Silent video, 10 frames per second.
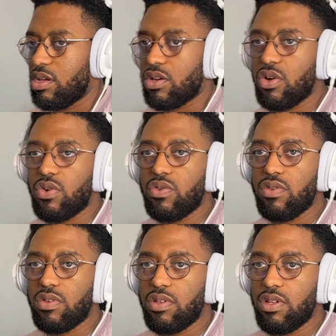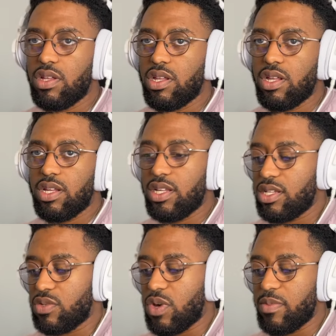Cool. This
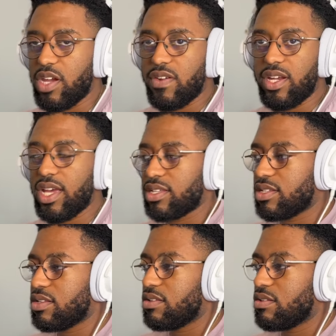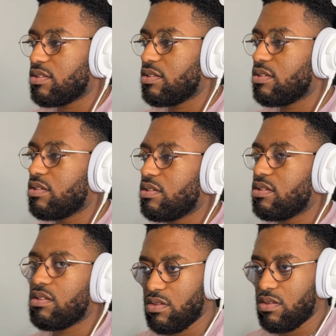is what I'm hearing next.
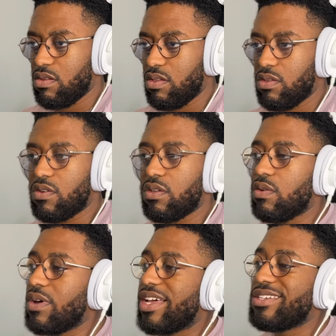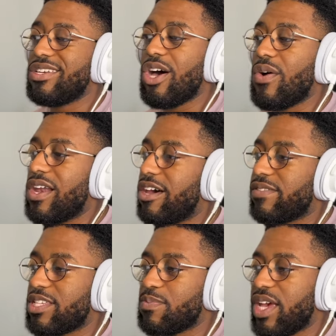You guys know I love
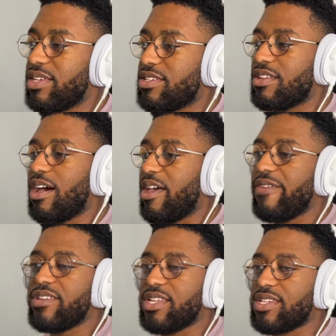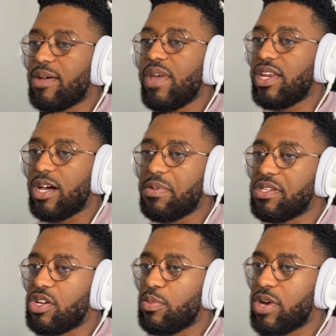this bass. Ever since I made it, I've been
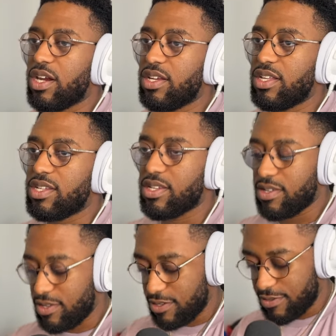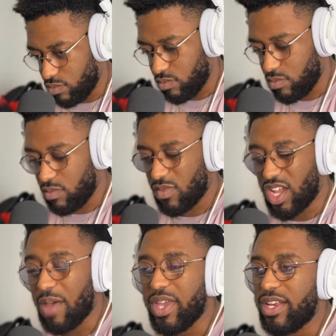so proud of this.
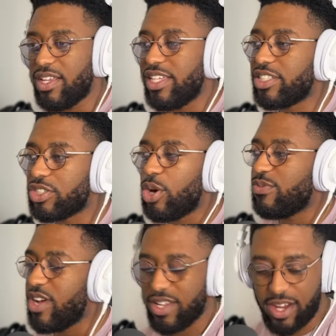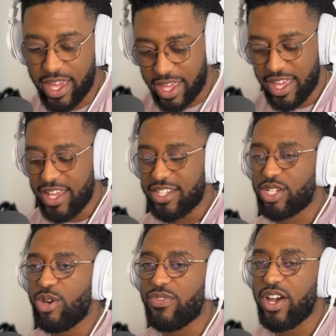I mean, it's so
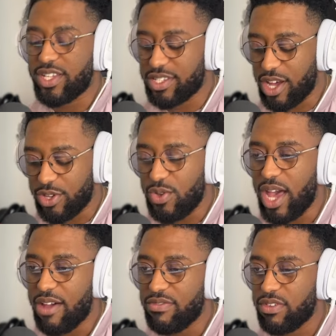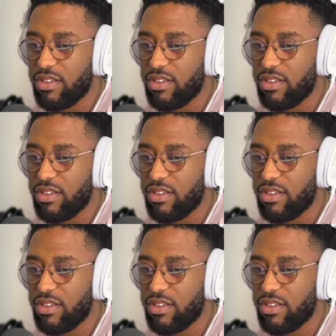versatile. You have.